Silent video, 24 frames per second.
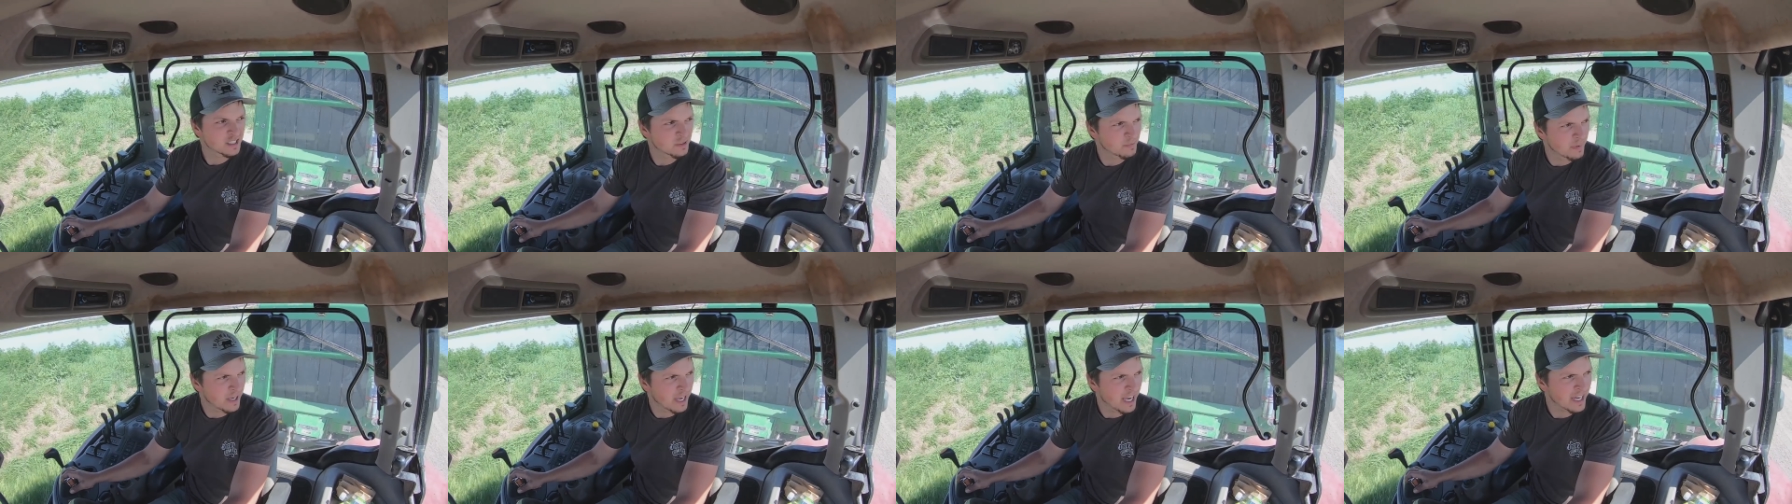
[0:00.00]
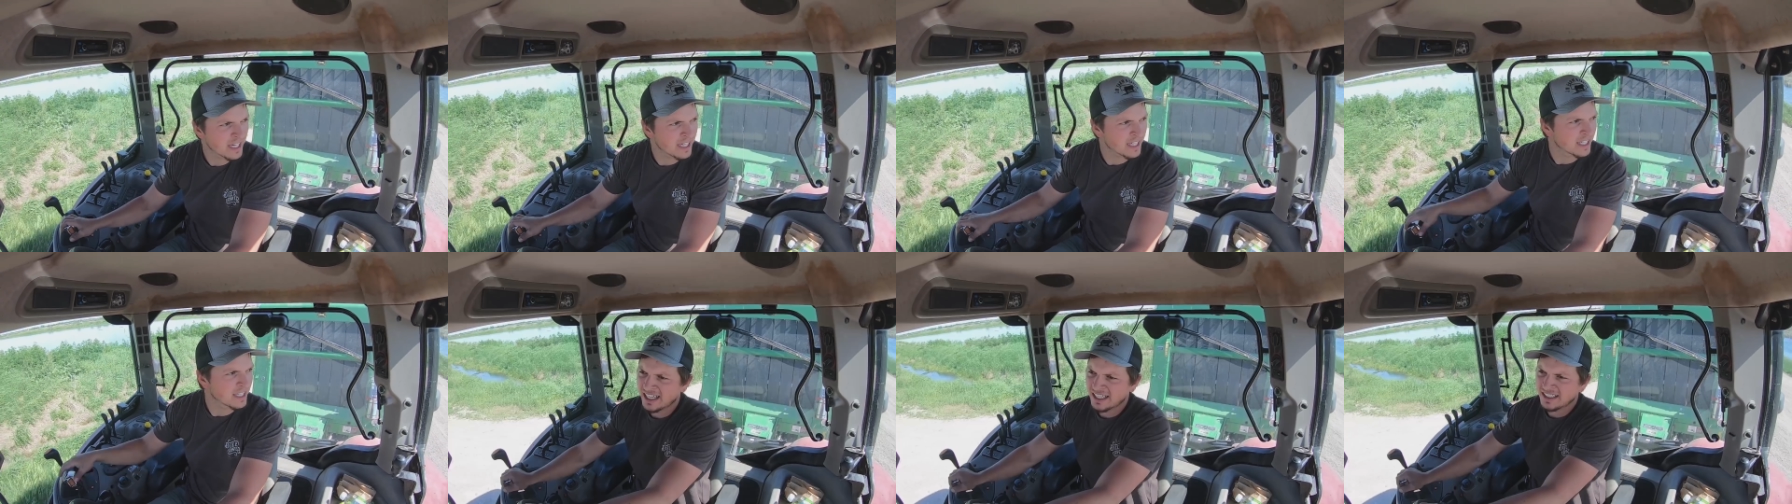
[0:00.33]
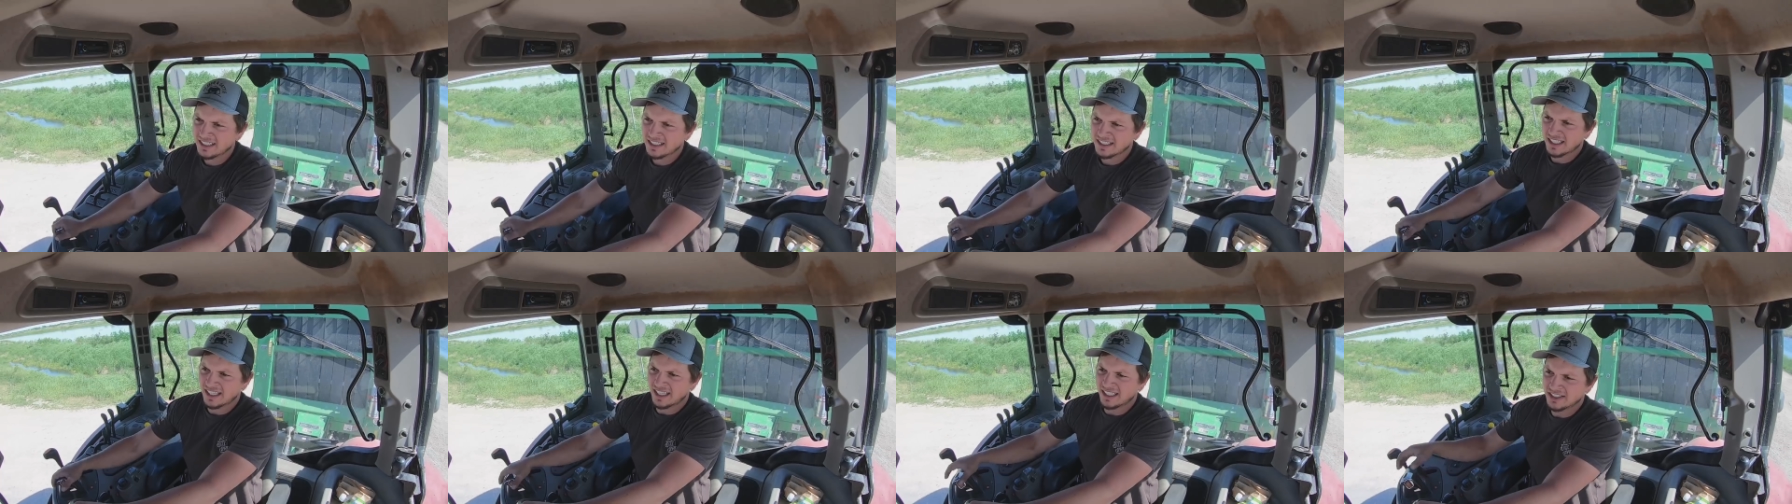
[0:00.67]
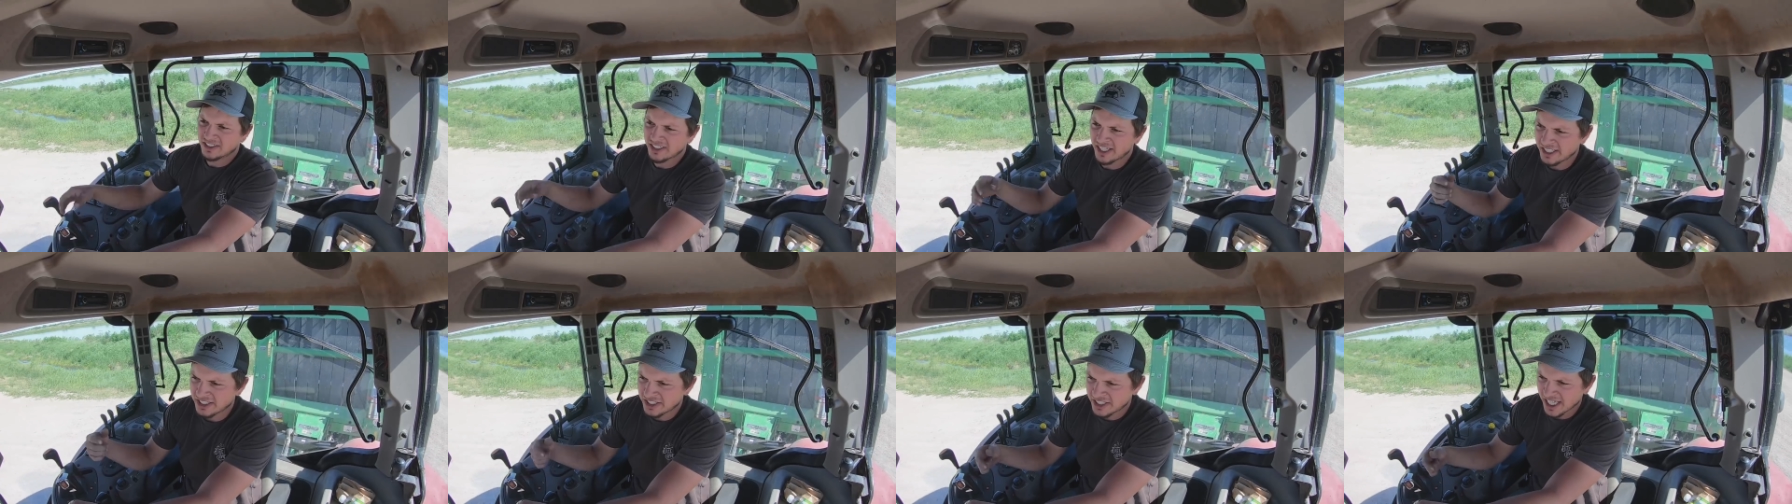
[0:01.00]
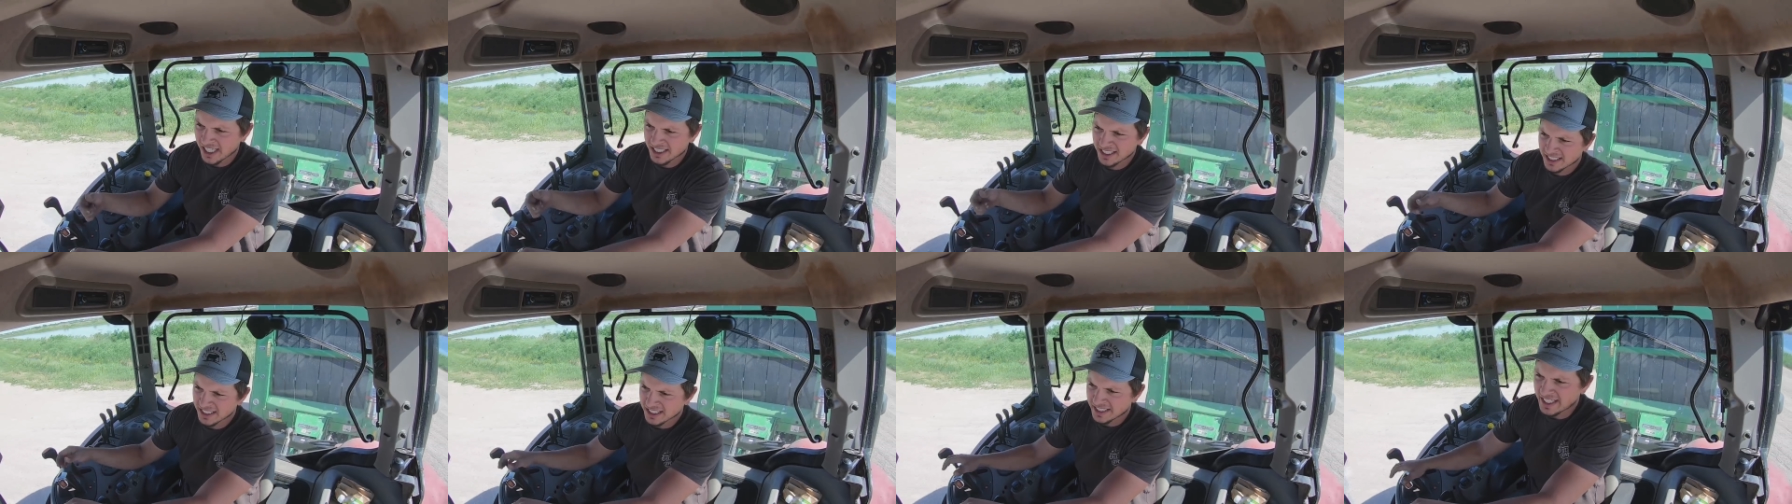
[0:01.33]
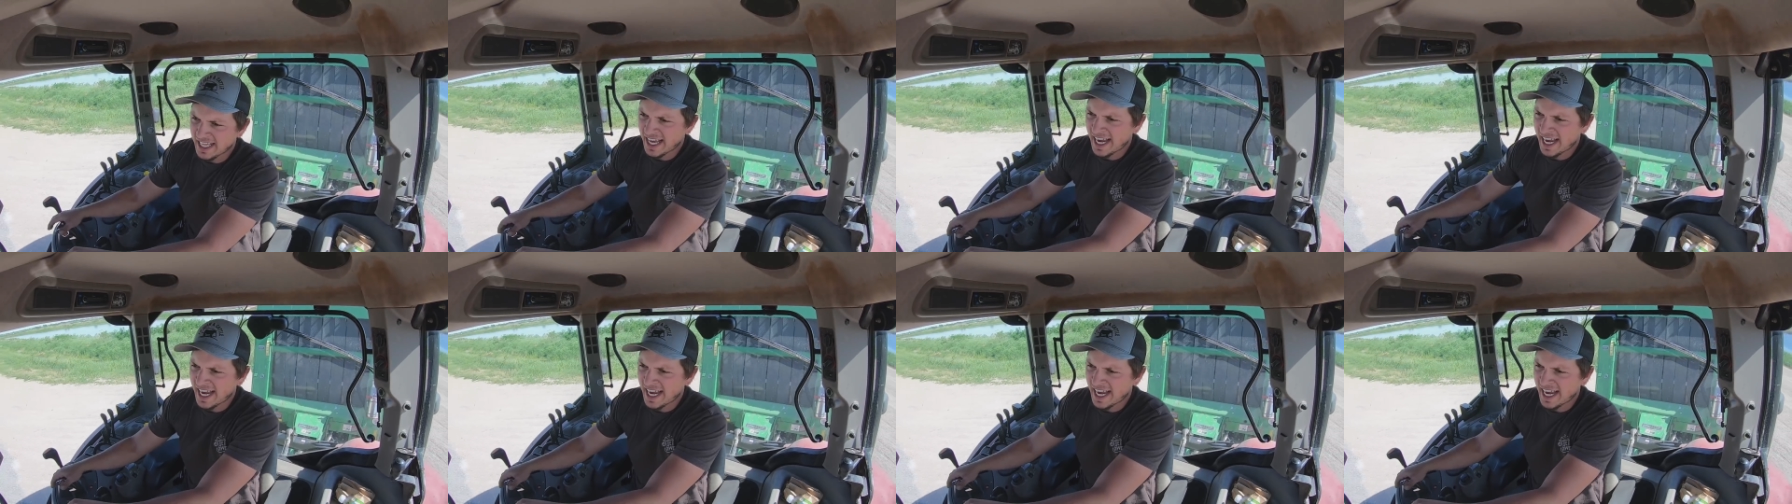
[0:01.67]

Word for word: spec, and so I adjusted